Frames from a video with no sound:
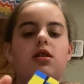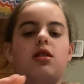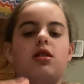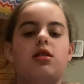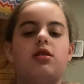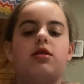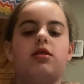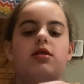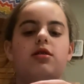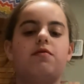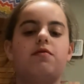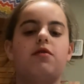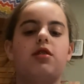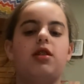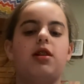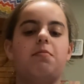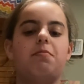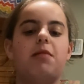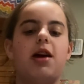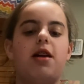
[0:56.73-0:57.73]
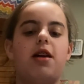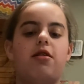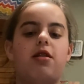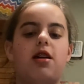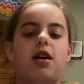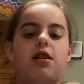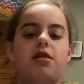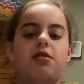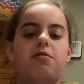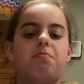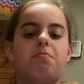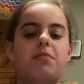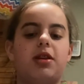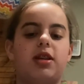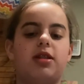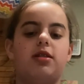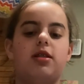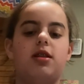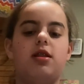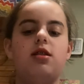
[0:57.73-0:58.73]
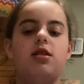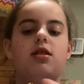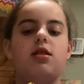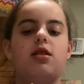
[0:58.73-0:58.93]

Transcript: Doesn't really matter how you mix it.